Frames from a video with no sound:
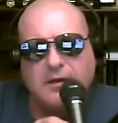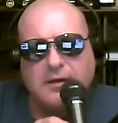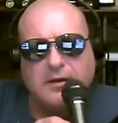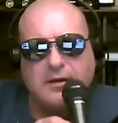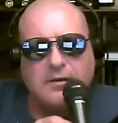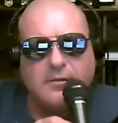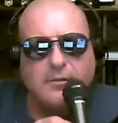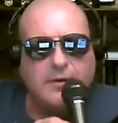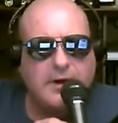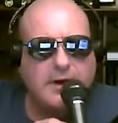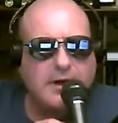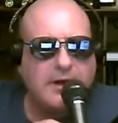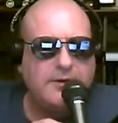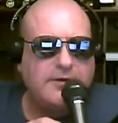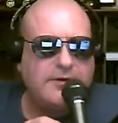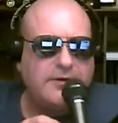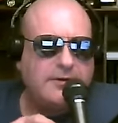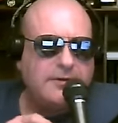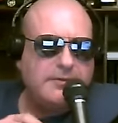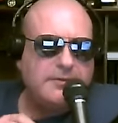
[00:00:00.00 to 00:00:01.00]
What I
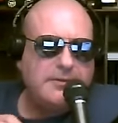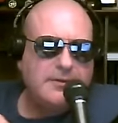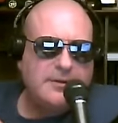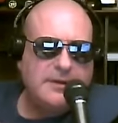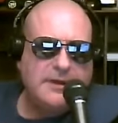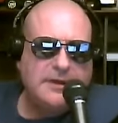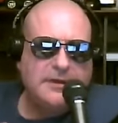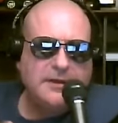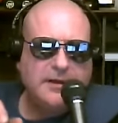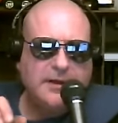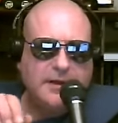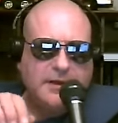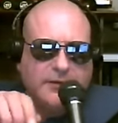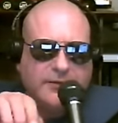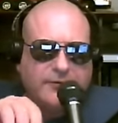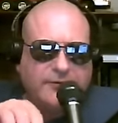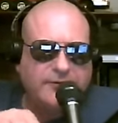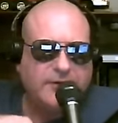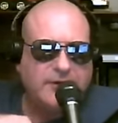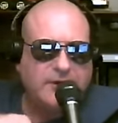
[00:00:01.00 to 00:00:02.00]
do
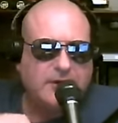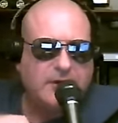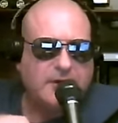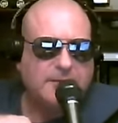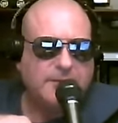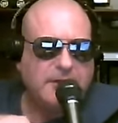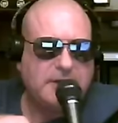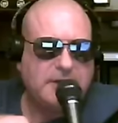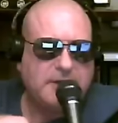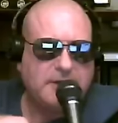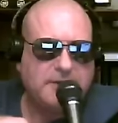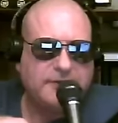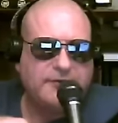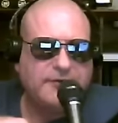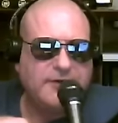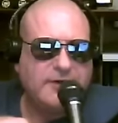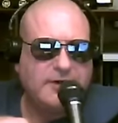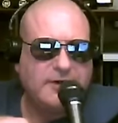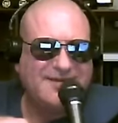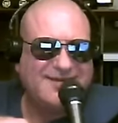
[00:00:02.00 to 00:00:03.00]
is, because
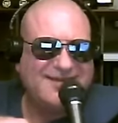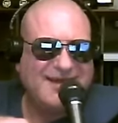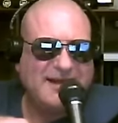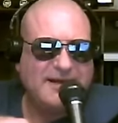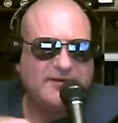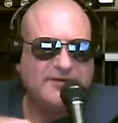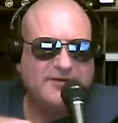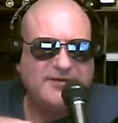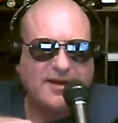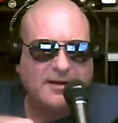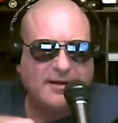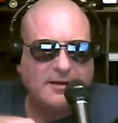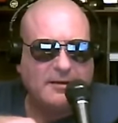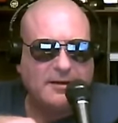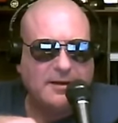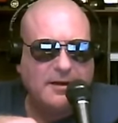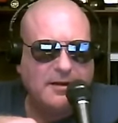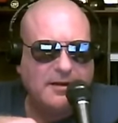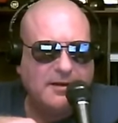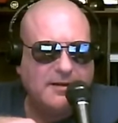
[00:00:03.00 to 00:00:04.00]
they
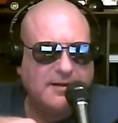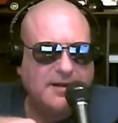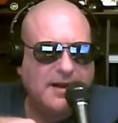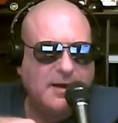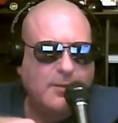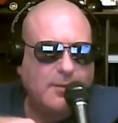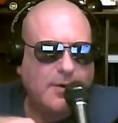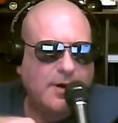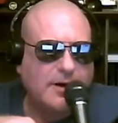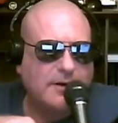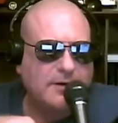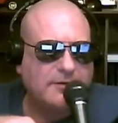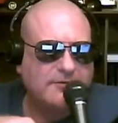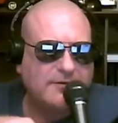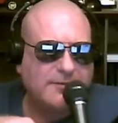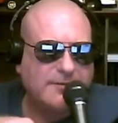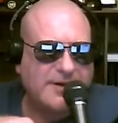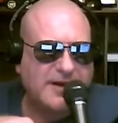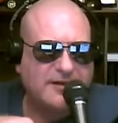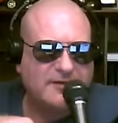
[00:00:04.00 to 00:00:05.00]
sell that water
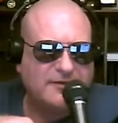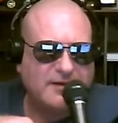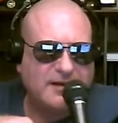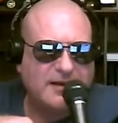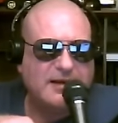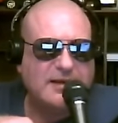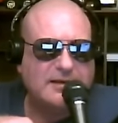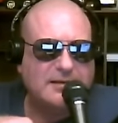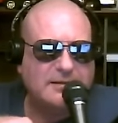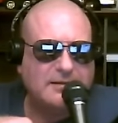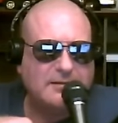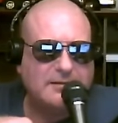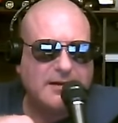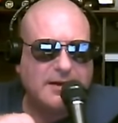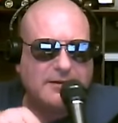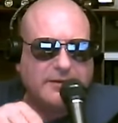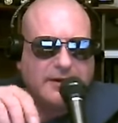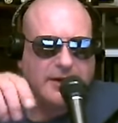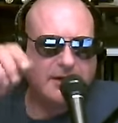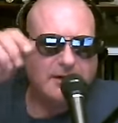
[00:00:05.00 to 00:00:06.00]
from Nestle
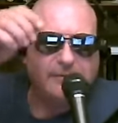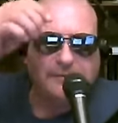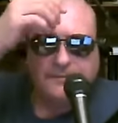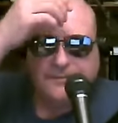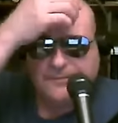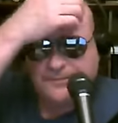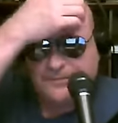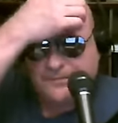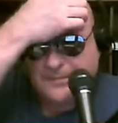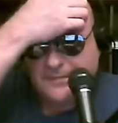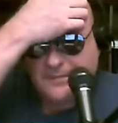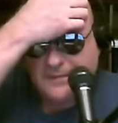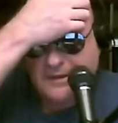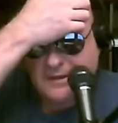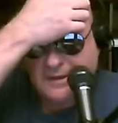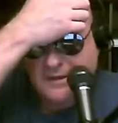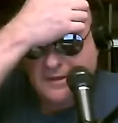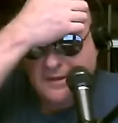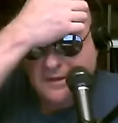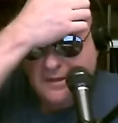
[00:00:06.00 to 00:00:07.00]
around here,
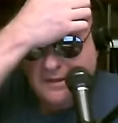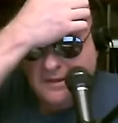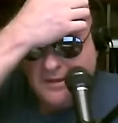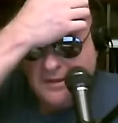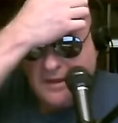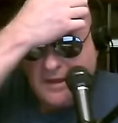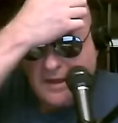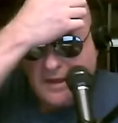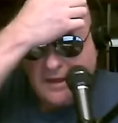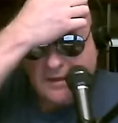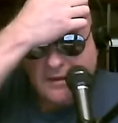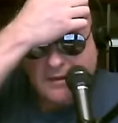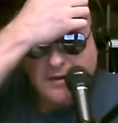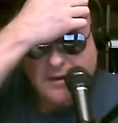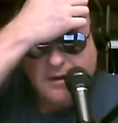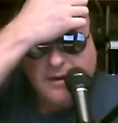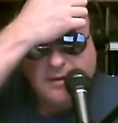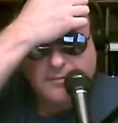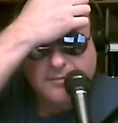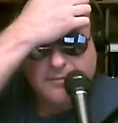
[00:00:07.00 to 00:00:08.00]
and
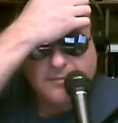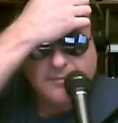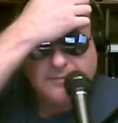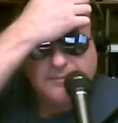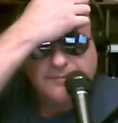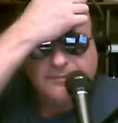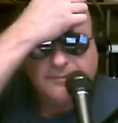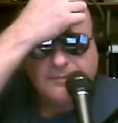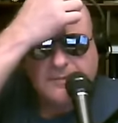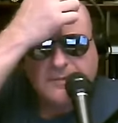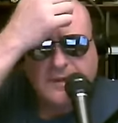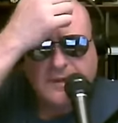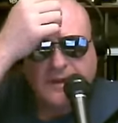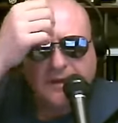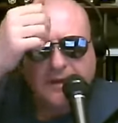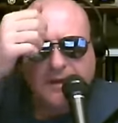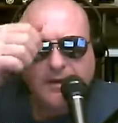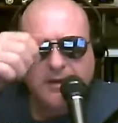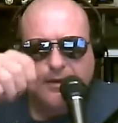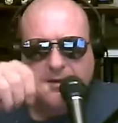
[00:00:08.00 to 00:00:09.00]

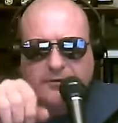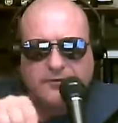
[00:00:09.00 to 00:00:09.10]
it's